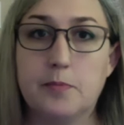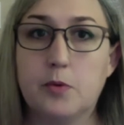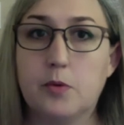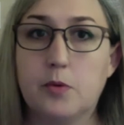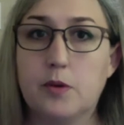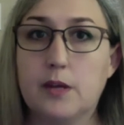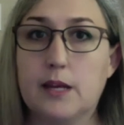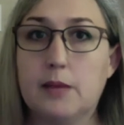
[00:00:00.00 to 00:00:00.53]

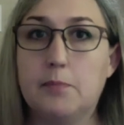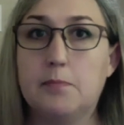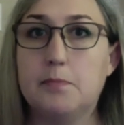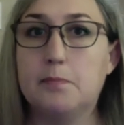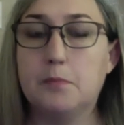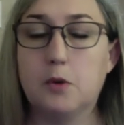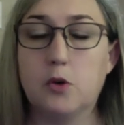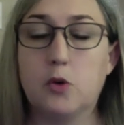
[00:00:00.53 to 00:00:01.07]
any
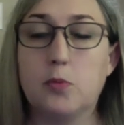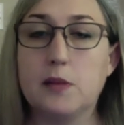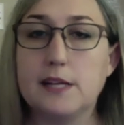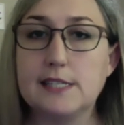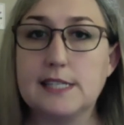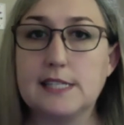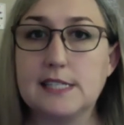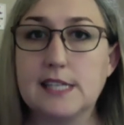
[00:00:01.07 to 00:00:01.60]
group
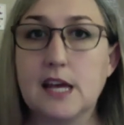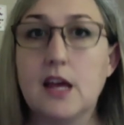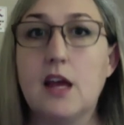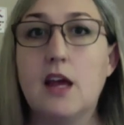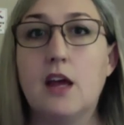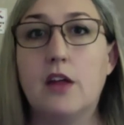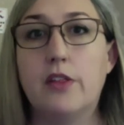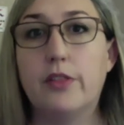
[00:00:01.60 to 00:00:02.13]
lessons,
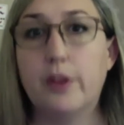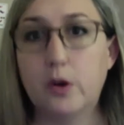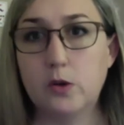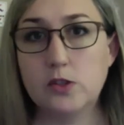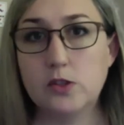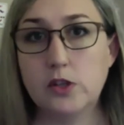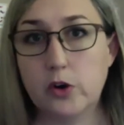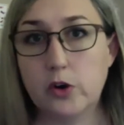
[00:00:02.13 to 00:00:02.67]

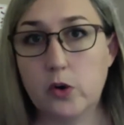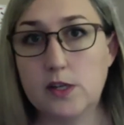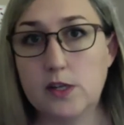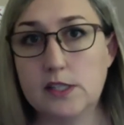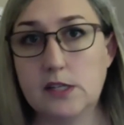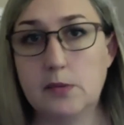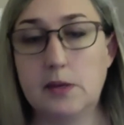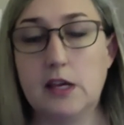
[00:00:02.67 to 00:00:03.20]
those are going
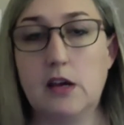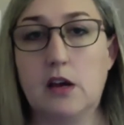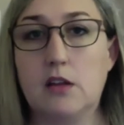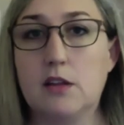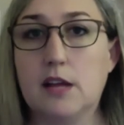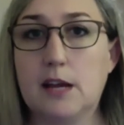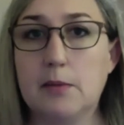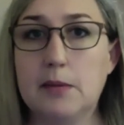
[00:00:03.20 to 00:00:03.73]
to be online,